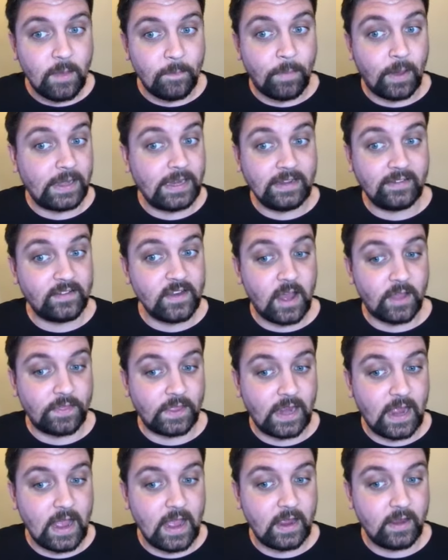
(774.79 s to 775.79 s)
but he's not
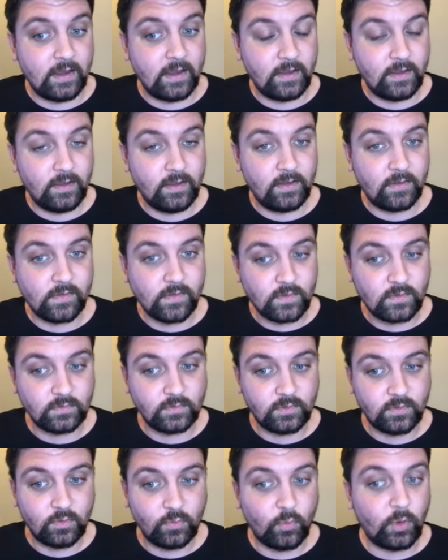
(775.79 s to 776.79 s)
the guy.
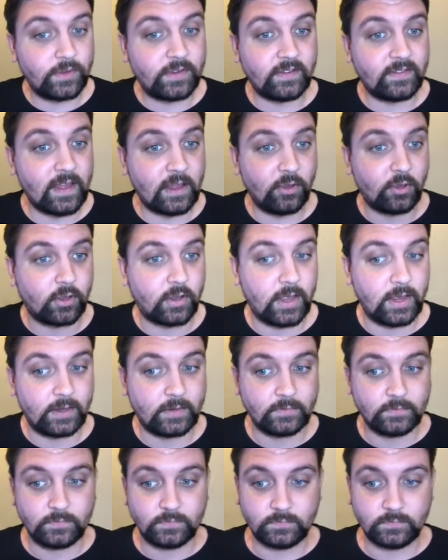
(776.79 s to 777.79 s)
What does that look like?